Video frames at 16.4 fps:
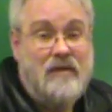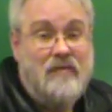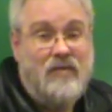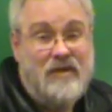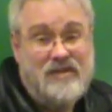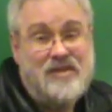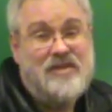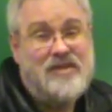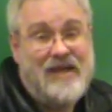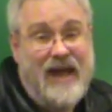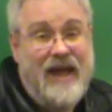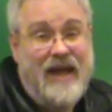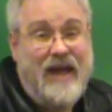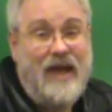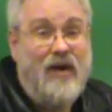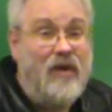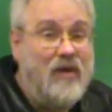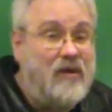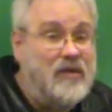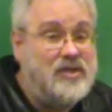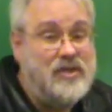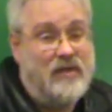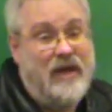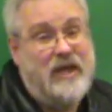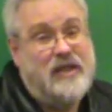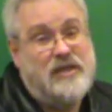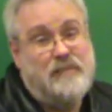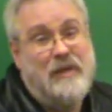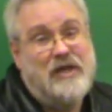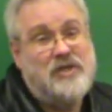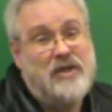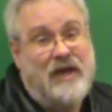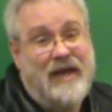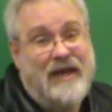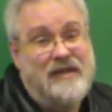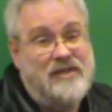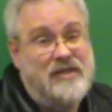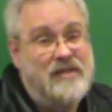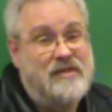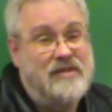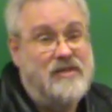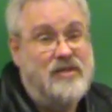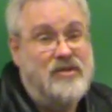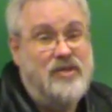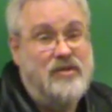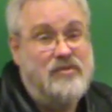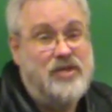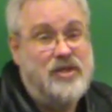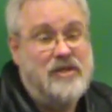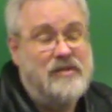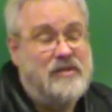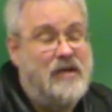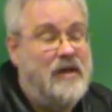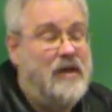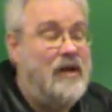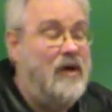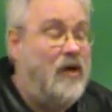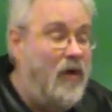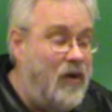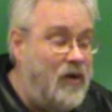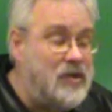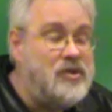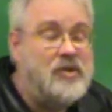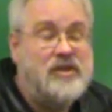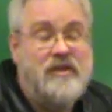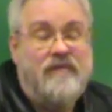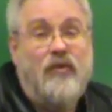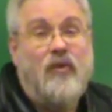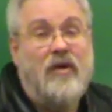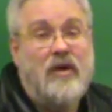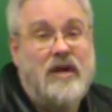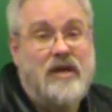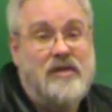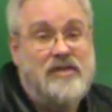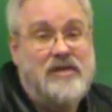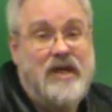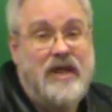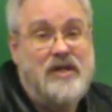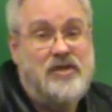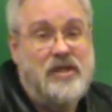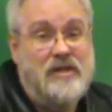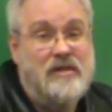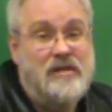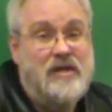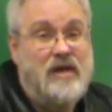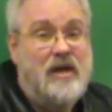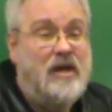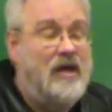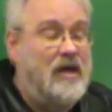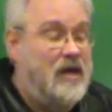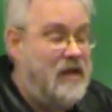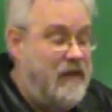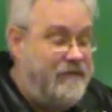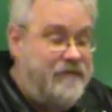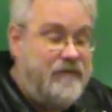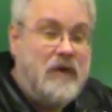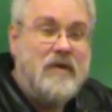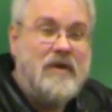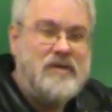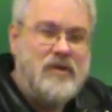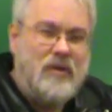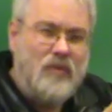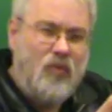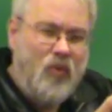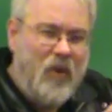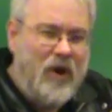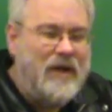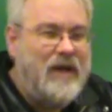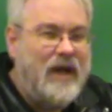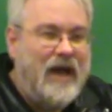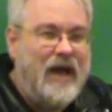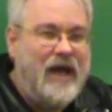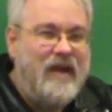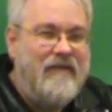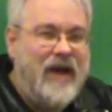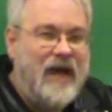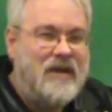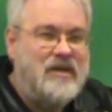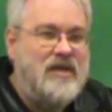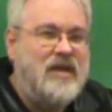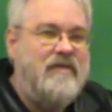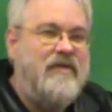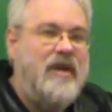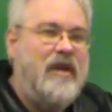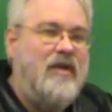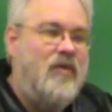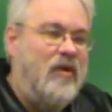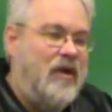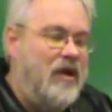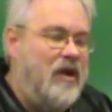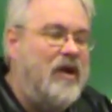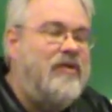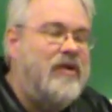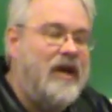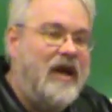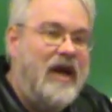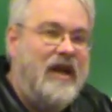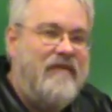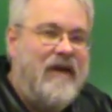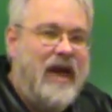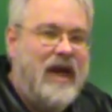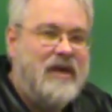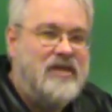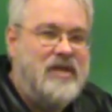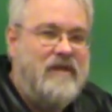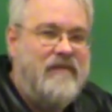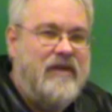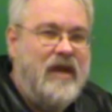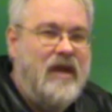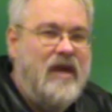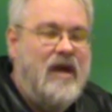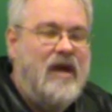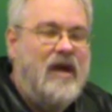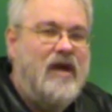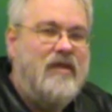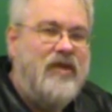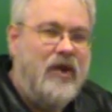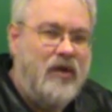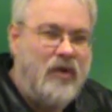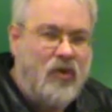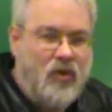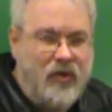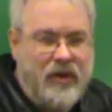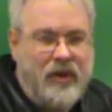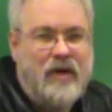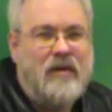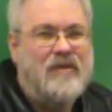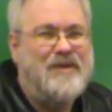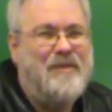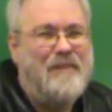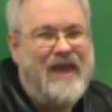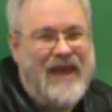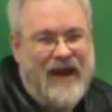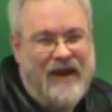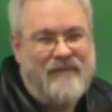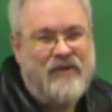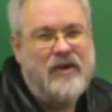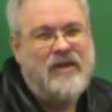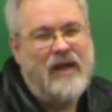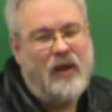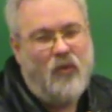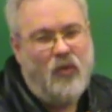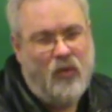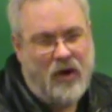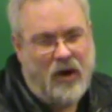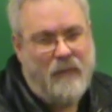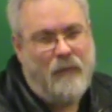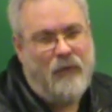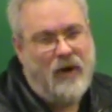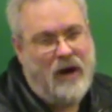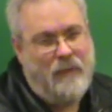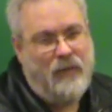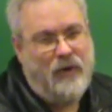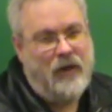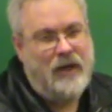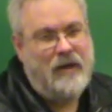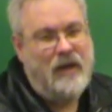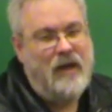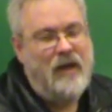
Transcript: Well, society also has specialized institutions, all sorts of organizations that focus on one kind of activity or another kind of activity that are critical to make everything work properly.